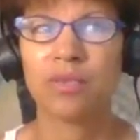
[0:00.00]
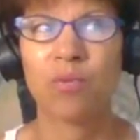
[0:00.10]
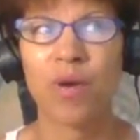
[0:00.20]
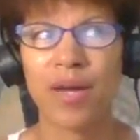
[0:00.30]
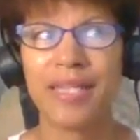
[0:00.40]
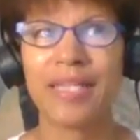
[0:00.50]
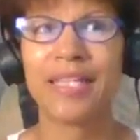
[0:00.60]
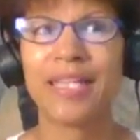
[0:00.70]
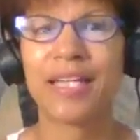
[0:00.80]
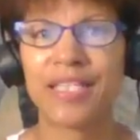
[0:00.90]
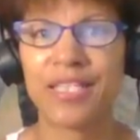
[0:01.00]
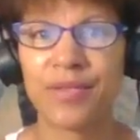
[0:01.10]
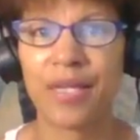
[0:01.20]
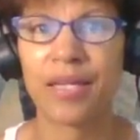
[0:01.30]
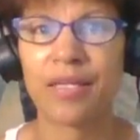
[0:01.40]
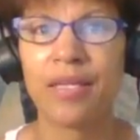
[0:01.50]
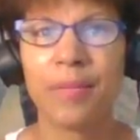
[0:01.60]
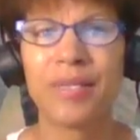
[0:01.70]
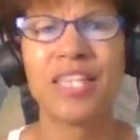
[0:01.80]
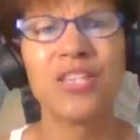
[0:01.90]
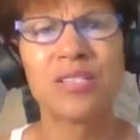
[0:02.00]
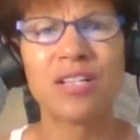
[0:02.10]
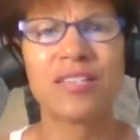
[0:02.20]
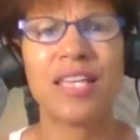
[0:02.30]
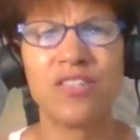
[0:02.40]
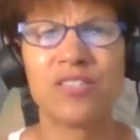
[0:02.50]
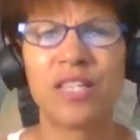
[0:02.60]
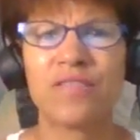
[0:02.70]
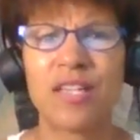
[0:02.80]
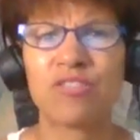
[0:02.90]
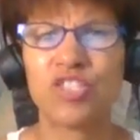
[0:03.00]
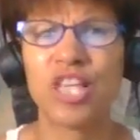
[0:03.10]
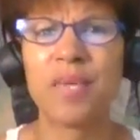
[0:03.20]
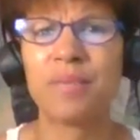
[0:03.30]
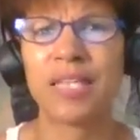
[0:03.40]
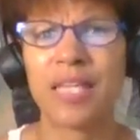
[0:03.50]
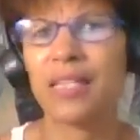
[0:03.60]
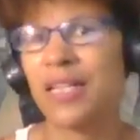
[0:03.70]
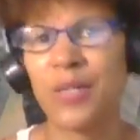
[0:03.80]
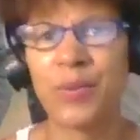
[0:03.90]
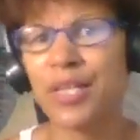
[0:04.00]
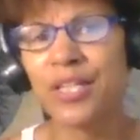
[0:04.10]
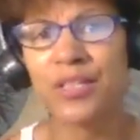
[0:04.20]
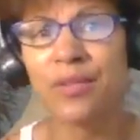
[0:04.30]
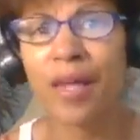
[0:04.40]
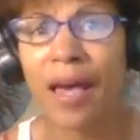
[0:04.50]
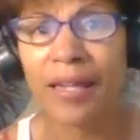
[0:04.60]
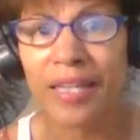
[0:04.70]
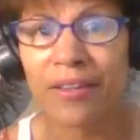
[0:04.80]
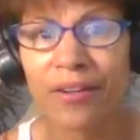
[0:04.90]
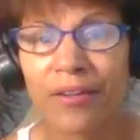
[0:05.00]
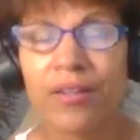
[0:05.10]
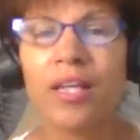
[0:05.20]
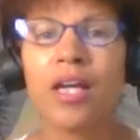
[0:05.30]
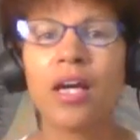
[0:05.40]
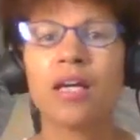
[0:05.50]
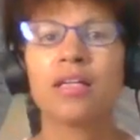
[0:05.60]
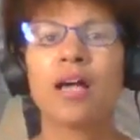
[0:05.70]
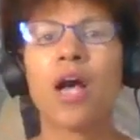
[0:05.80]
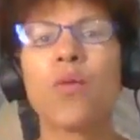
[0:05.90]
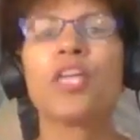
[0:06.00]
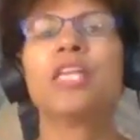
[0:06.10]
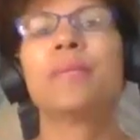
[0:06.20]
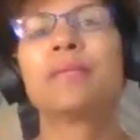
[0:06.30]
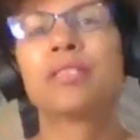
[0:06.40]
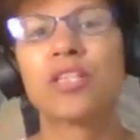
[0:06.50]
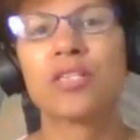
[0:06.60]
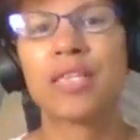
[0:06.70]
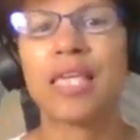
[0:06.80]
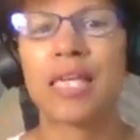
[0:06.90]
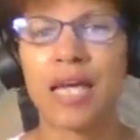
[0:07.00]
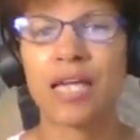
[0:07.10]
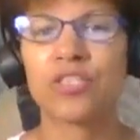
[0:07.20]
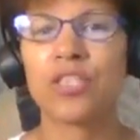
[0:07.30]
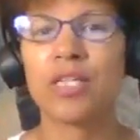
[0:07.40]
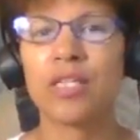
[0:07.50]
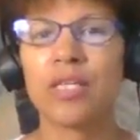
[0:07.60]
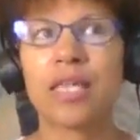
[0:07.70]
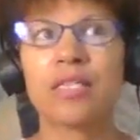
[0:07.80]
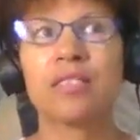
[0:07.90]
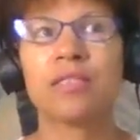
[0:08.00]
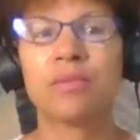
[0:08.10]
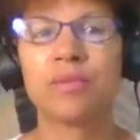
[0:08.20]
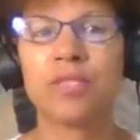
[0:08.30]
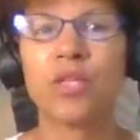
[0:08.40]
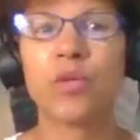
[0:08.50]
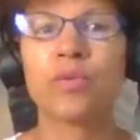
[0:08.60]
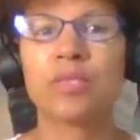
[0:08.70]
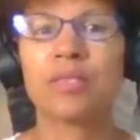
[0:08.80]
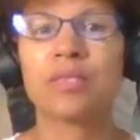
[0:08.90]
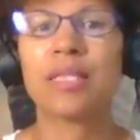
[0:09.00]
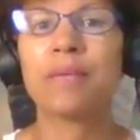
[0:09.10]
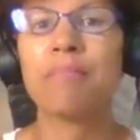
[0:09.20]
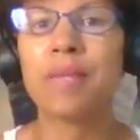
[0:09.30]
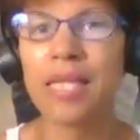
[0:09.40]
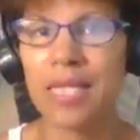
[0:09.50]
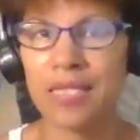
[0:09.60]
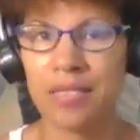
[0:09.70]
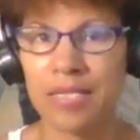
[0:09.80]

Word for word: why didn't I do that?" But then you start taking yourself down shame lane, and I don't want you to do that either. I want you to be able to start taking action, and you know, committing to